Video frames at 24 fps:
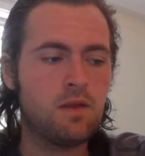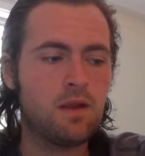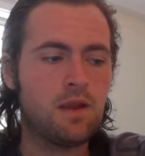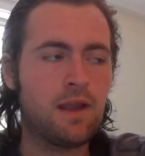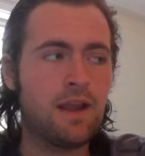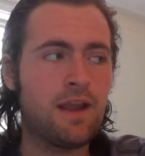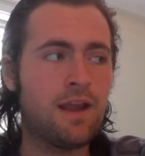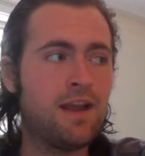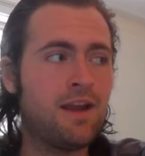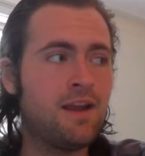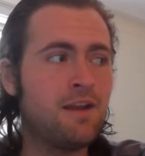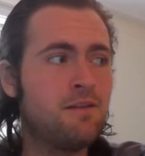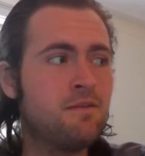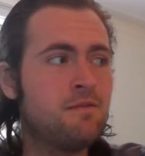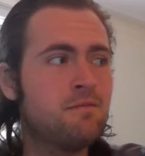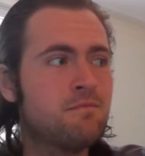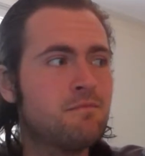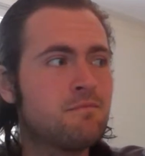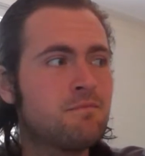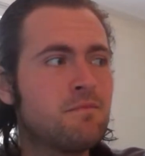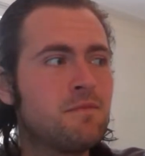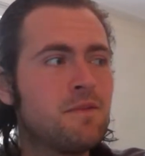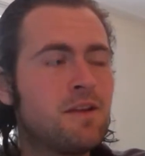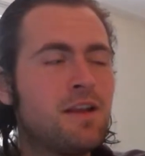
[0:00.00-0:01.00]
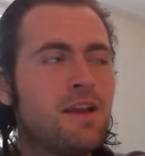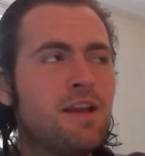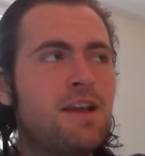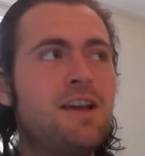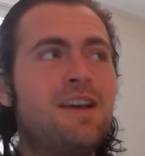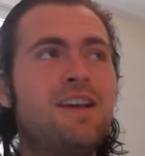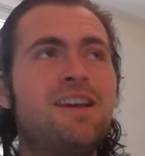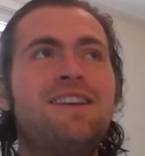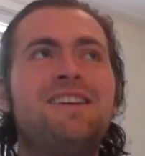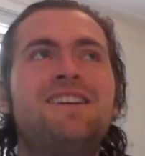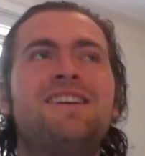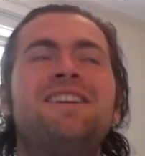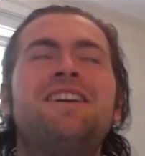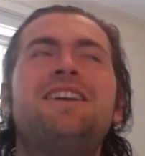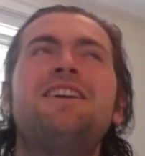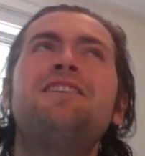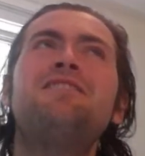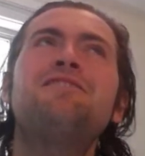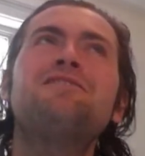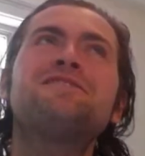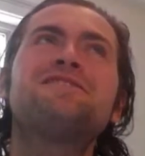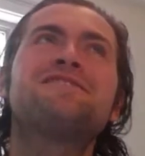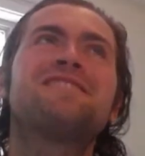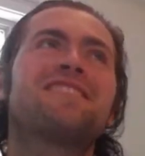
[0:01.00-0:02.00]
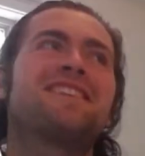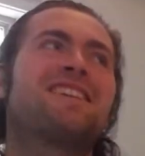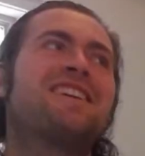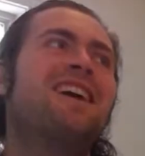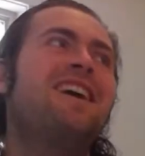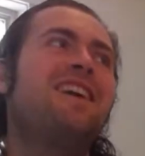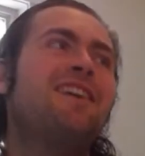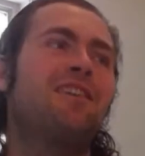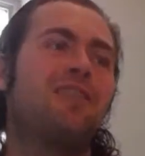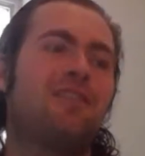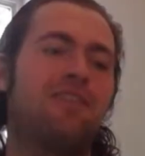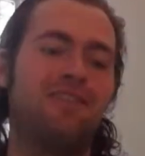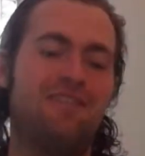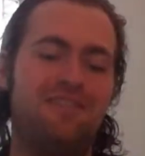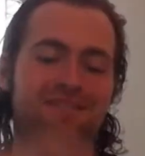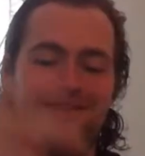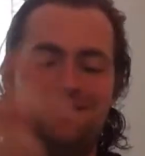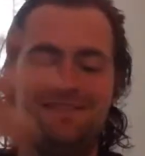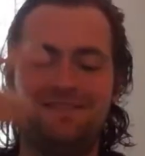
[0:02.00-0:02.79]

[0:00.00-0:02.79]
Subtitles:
And here's the kicker.